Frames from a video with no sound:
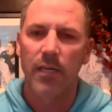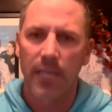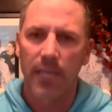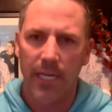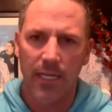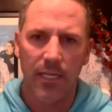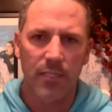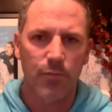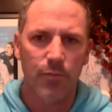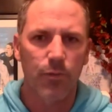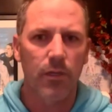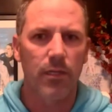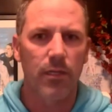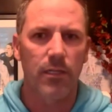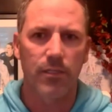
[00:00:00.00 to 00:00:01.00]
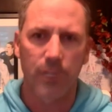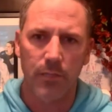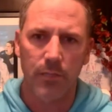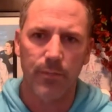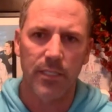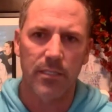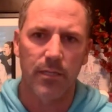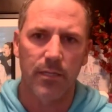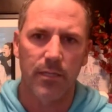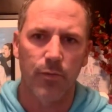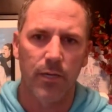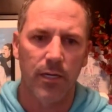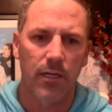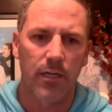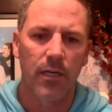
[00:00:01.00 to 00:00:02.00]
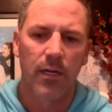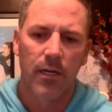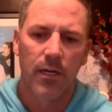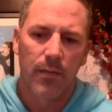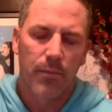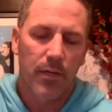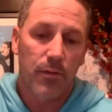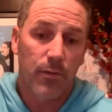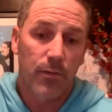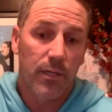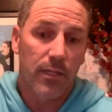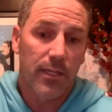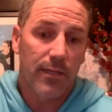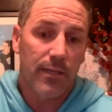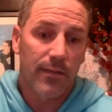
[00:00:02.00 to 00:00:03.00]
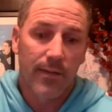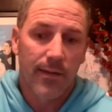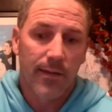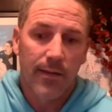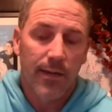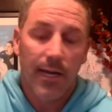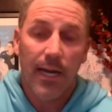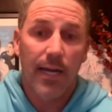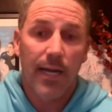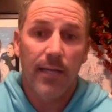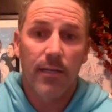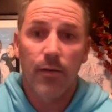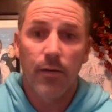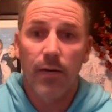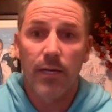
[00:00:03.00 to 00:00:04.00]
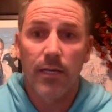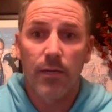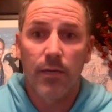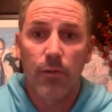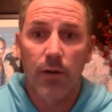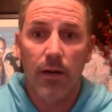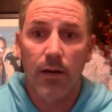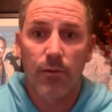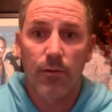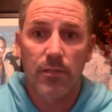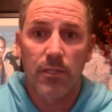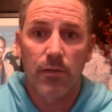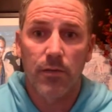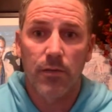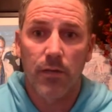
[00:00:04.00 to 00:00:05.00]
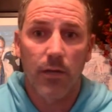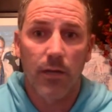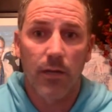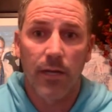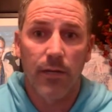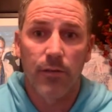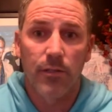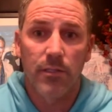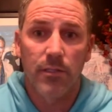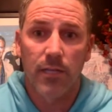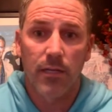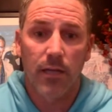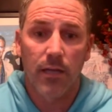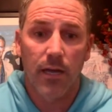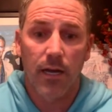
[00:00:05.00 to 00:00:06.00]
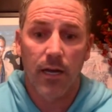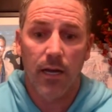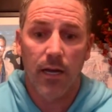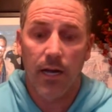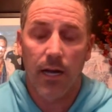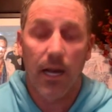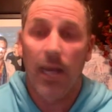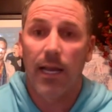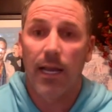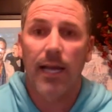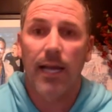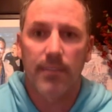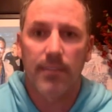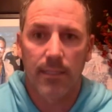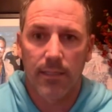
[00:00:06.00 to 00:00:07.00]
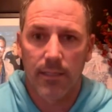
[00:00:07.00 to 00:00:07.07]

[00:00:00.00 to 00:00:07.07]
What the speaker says: And guess what? It took me somewhere, but really I had no idea where I was going. All I knew is I liked it.